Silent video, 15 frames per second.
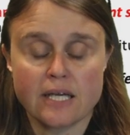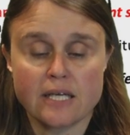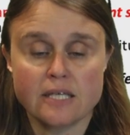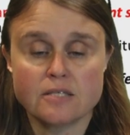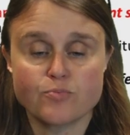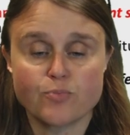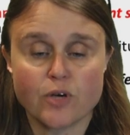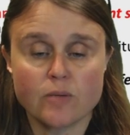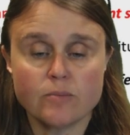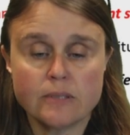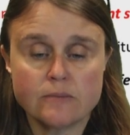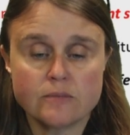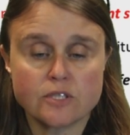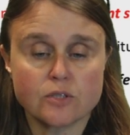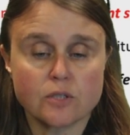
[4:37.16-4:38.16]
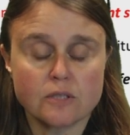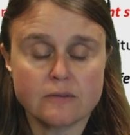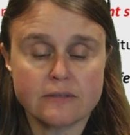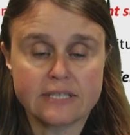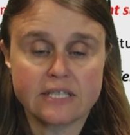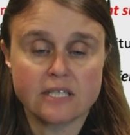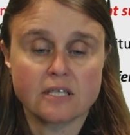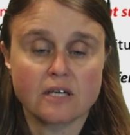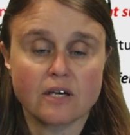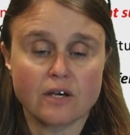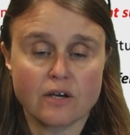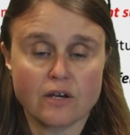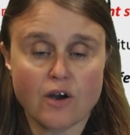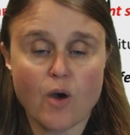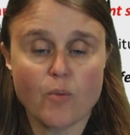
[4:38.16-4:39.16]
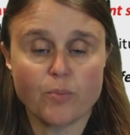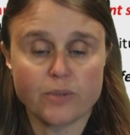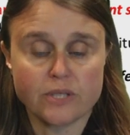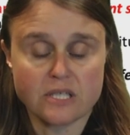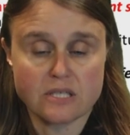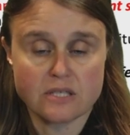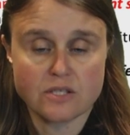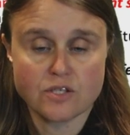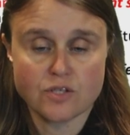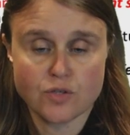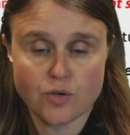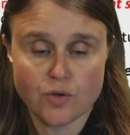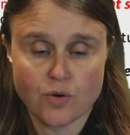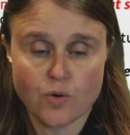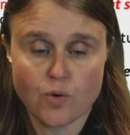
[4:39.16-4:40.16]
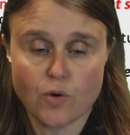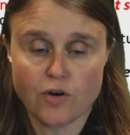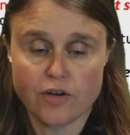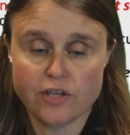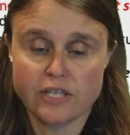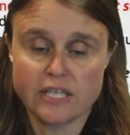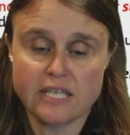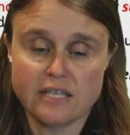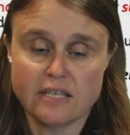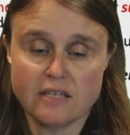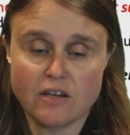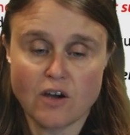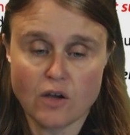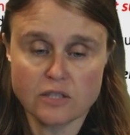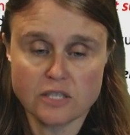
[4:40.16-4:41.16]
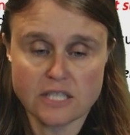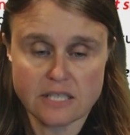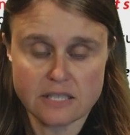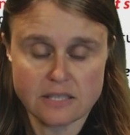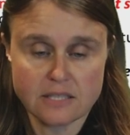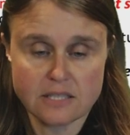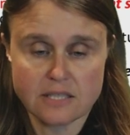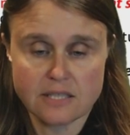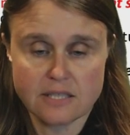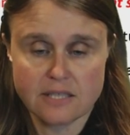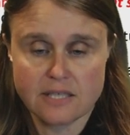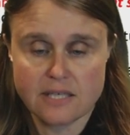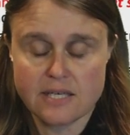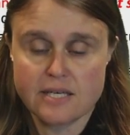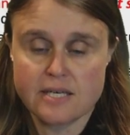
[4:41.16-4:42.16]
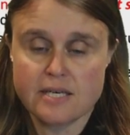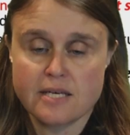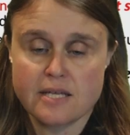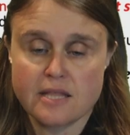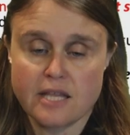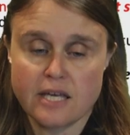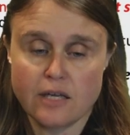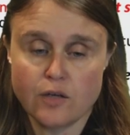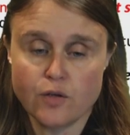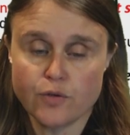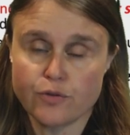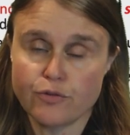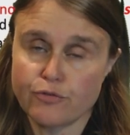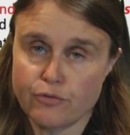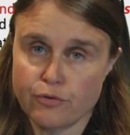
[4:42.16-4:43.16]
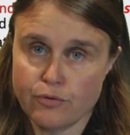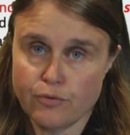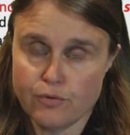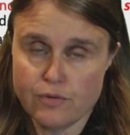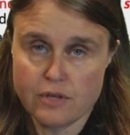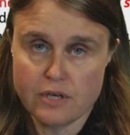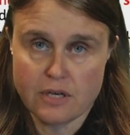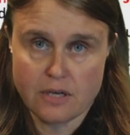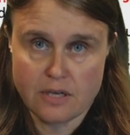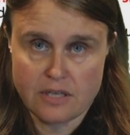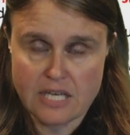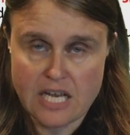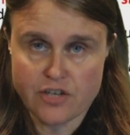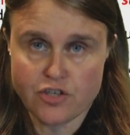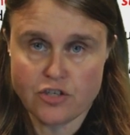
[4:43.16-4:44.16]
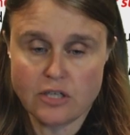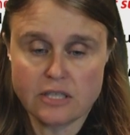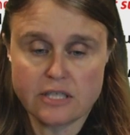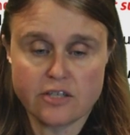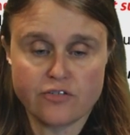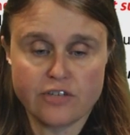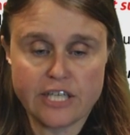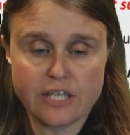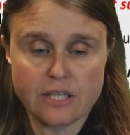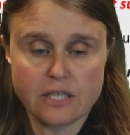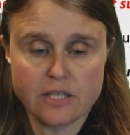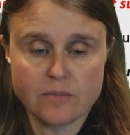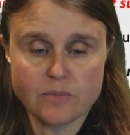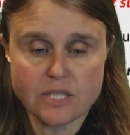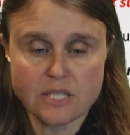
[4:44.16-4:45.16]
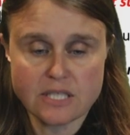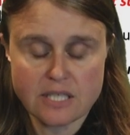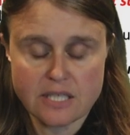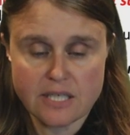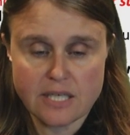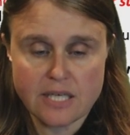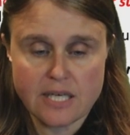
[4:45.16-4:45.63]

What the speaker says: Is problem solving a competence or a key content? They looked through the national curriculums.